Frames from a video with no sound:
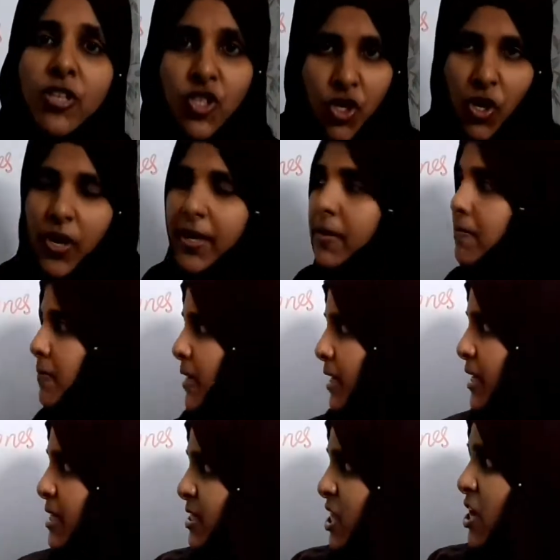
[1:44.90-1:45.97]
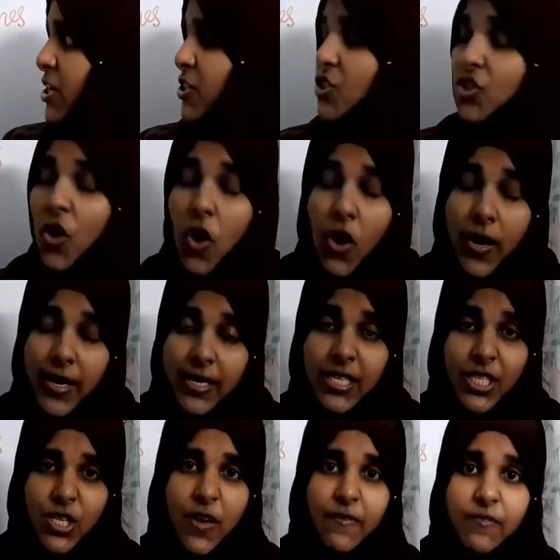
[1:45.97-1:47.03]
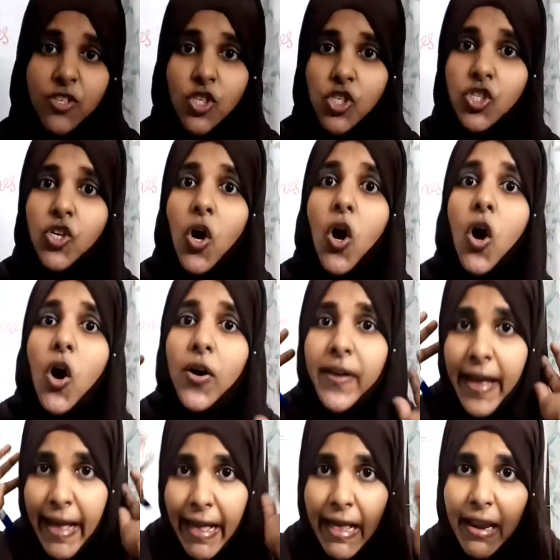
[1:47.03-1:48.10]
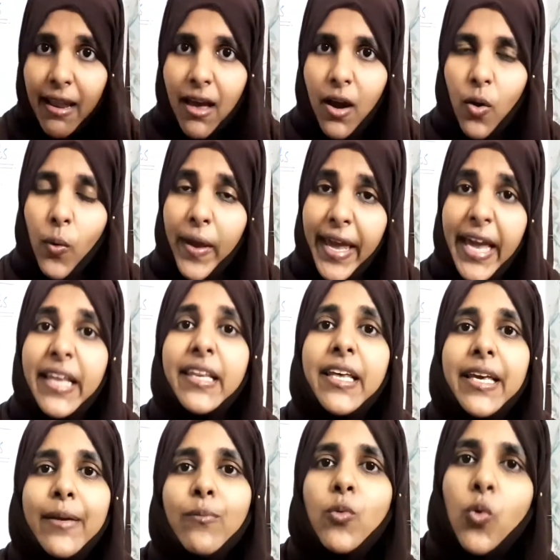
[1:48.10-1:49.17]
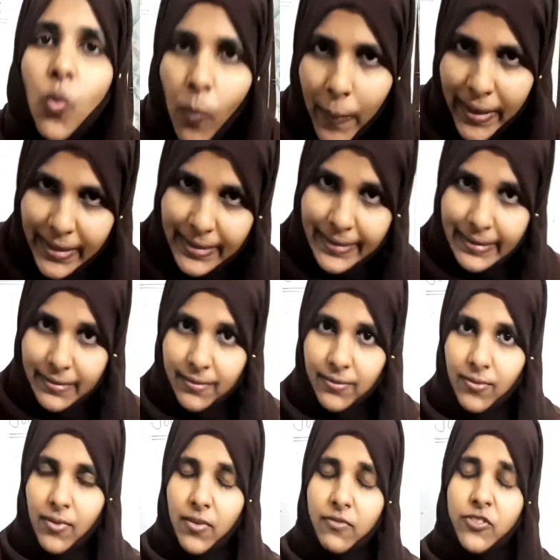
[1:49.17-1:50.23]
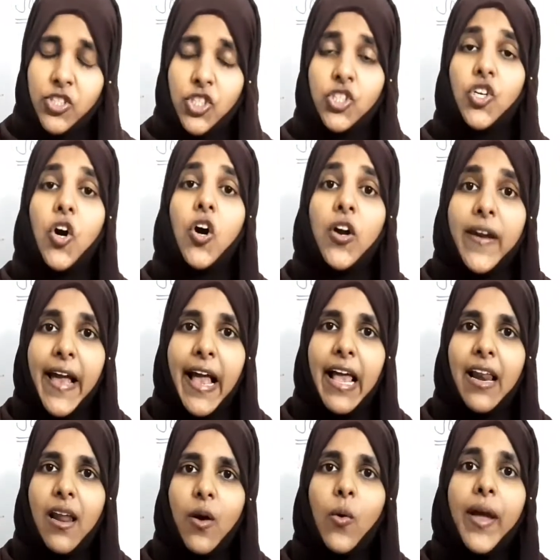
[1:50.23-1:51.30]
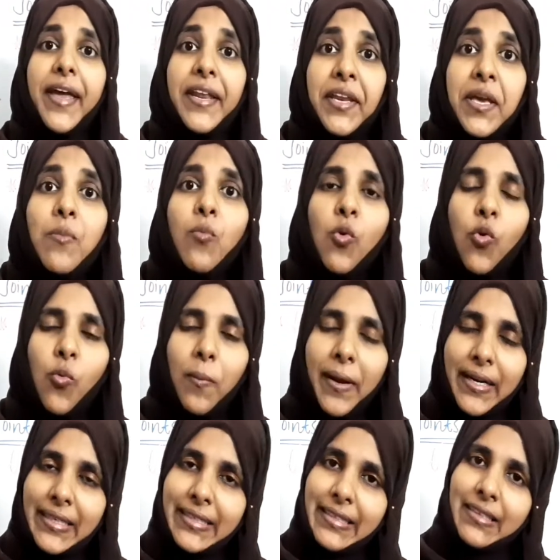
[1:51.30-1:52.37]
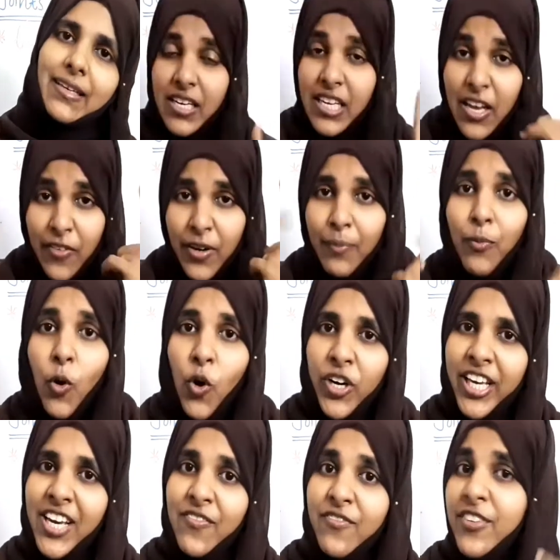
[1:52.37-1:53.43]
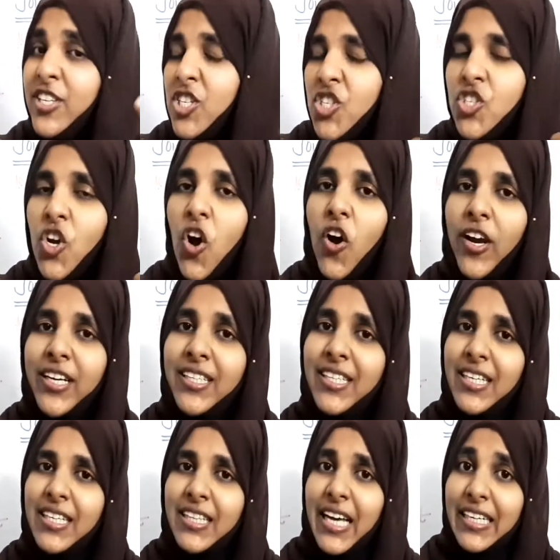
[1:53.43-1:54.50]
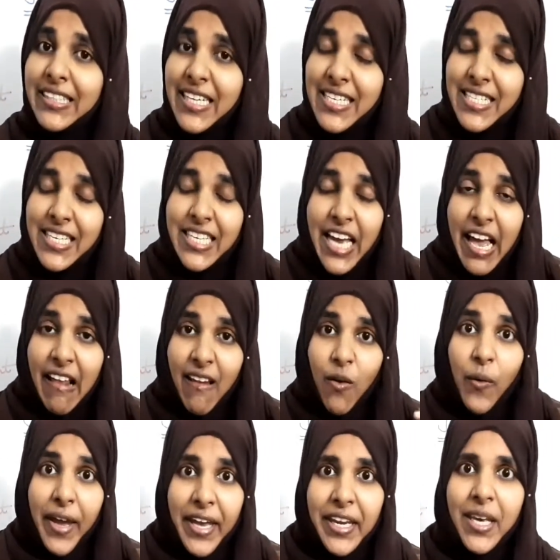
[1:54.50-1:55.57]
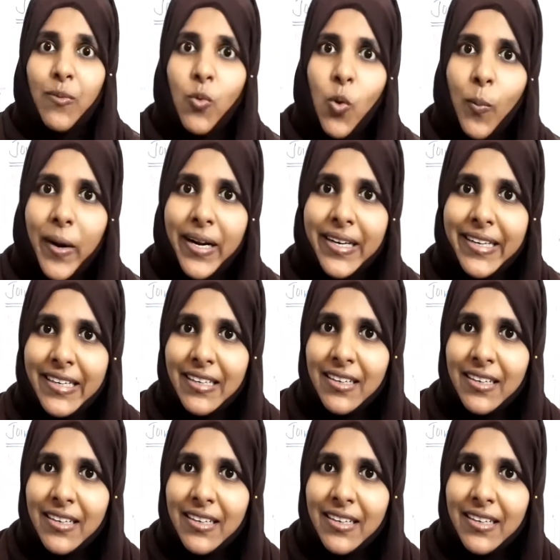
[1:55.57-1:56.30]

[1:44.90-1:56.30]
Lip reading: joint means joints which don't allow any movement. Which don't allow any movement. In our body, which joint that doesn't allow any movement?